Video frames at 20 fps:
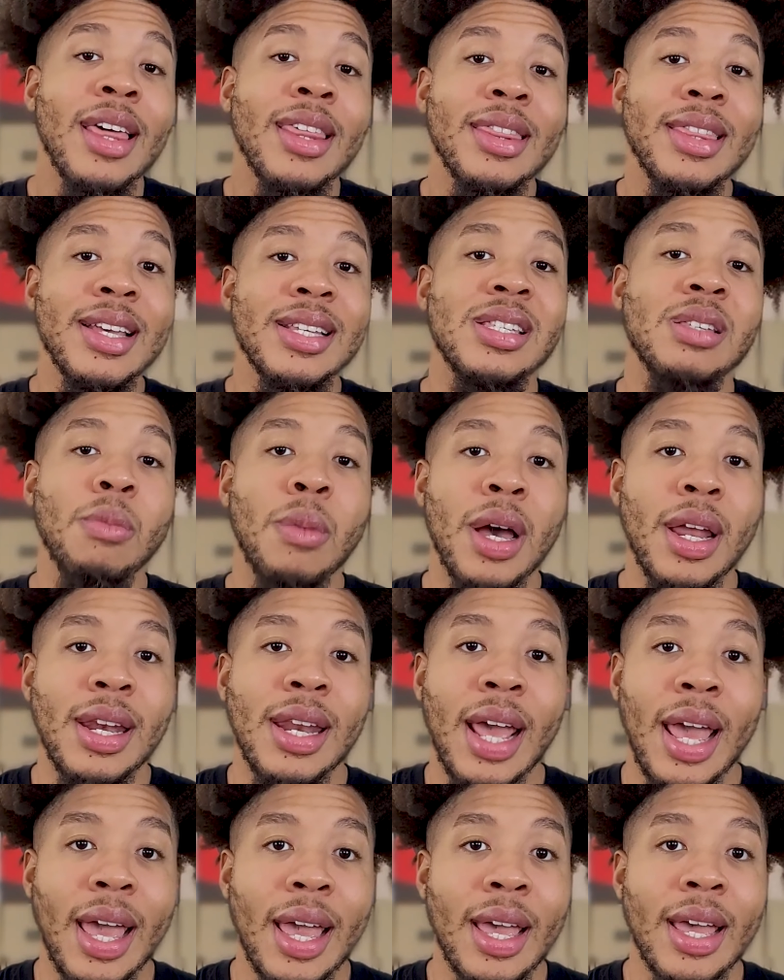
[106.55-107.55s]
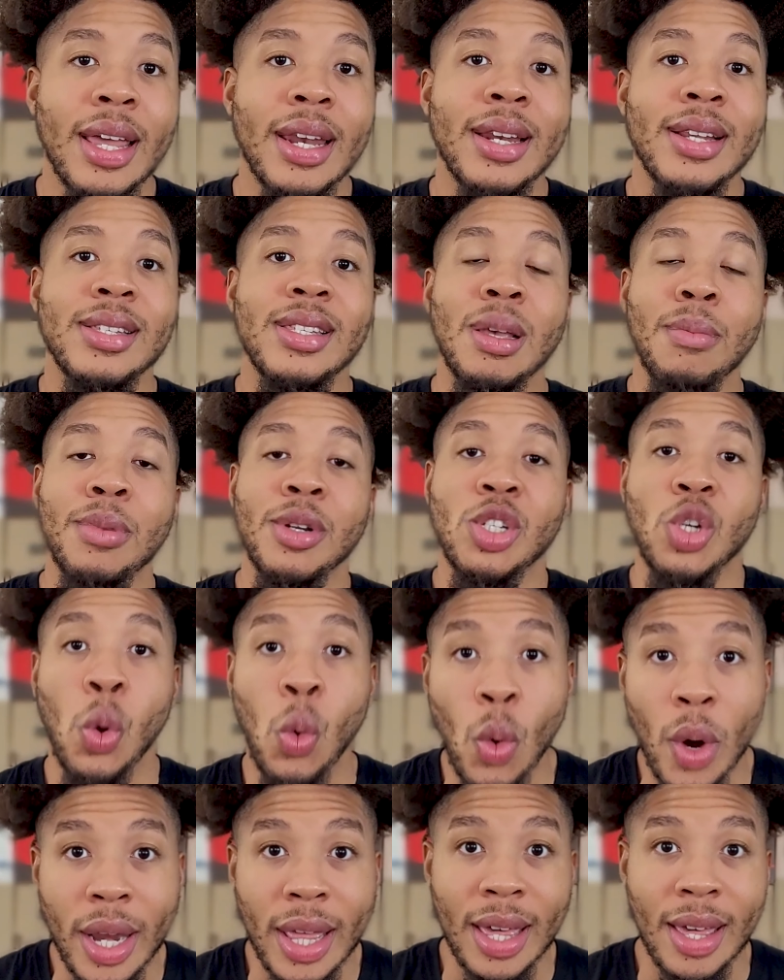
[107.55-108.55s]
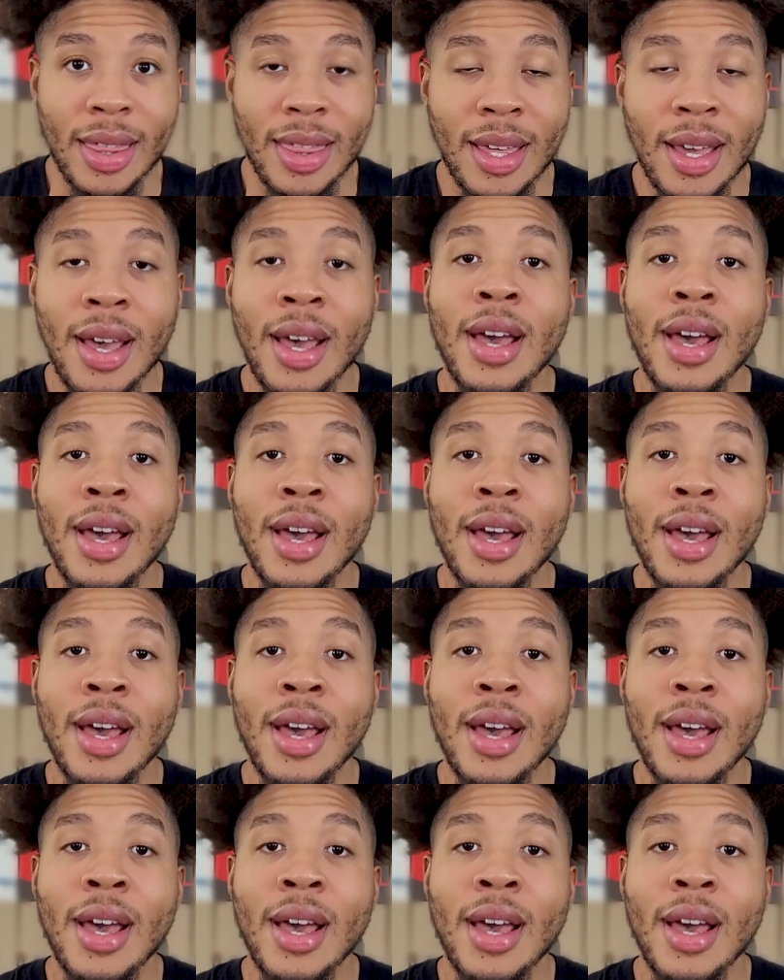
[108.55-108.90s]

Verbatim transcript: this Monday, December 20th.